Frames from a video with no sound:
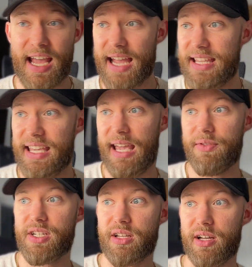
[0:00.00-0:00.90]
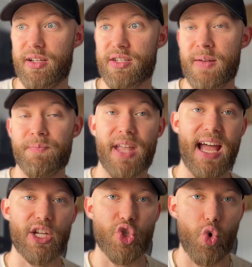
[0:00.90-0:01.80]
And they gave it to clients
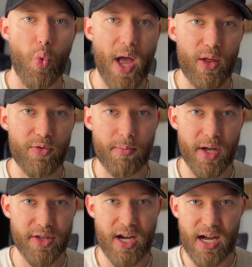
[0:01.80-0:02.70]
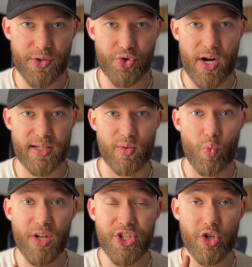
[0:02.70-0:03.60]
at a 12-month contract.
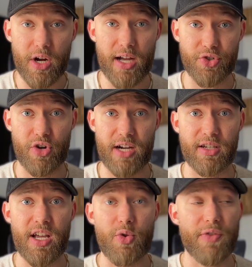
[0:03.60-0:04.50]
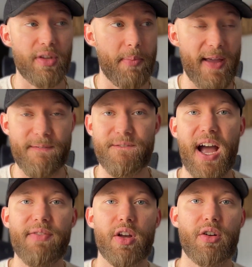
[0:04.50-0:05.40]
1 year contract, you have to pay
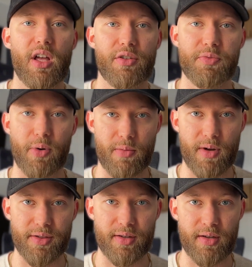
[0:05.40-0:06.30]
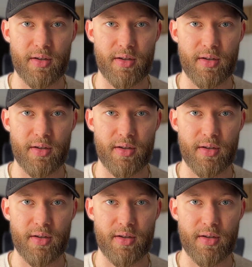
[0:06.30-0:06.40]
$500 per month.